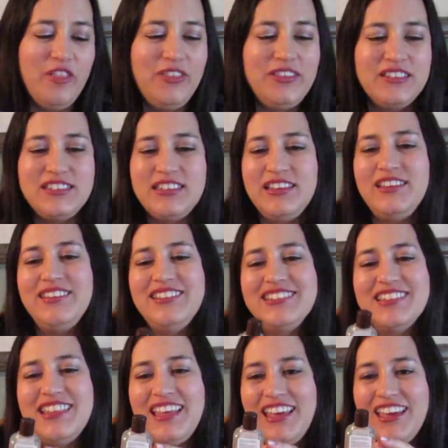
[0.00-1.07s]
This
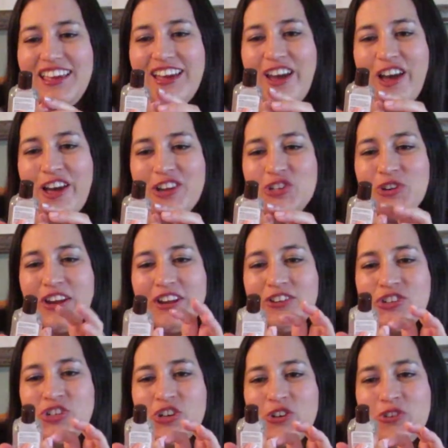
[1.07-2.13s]
is the uh, Trader
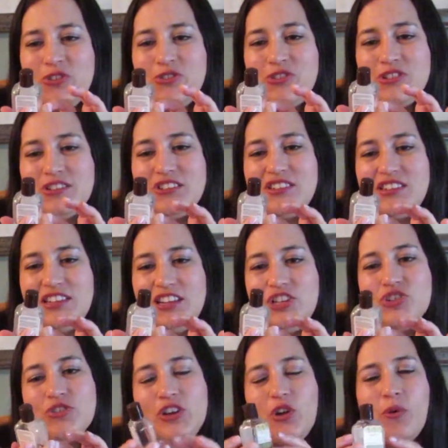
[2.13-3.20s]
Joe's tea
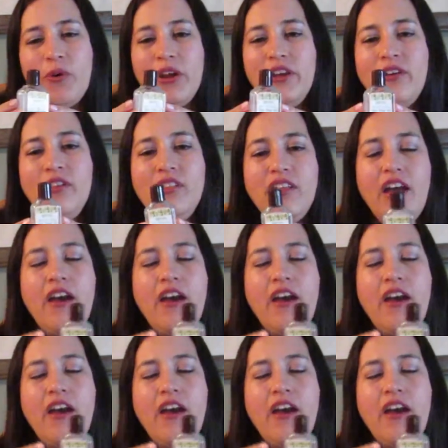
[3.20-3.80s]
tree oil.